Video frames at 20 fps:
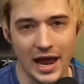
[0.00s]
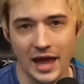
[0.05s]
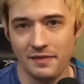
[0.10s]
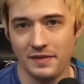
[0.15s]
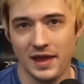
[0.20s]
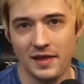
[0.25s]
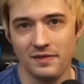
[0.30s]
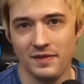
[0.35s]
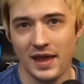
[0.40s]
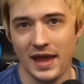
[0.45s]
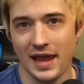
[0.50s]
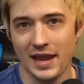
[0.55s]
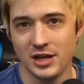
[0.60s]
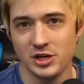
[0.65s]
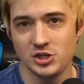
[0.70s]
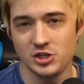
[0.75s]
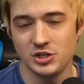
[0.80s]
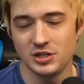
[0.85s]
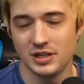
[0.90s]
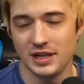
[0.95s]
And then the
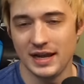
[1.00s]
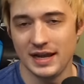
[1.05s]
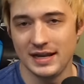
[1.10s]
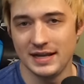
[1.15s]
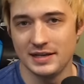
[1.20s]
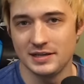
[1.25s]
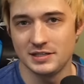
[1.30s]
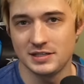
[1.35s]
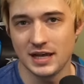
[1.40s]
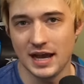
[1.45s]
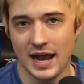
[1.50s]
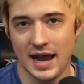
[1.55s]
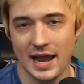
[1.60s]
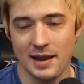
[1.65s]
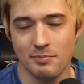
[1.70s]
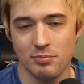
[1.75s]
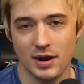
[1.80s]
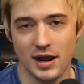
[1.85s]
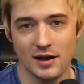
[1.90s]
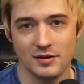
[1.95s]
Asian lady's
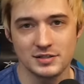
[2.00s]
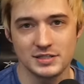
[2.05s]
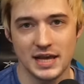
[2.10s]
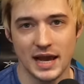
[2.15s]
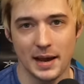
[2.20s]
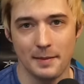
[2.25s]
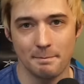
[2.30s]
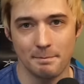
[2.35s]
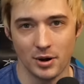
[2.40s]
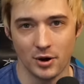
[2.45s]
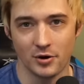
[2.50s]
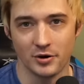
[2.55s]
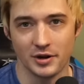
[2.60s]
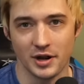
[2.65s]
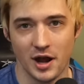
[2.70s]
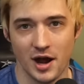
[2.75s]
eyebrows got burned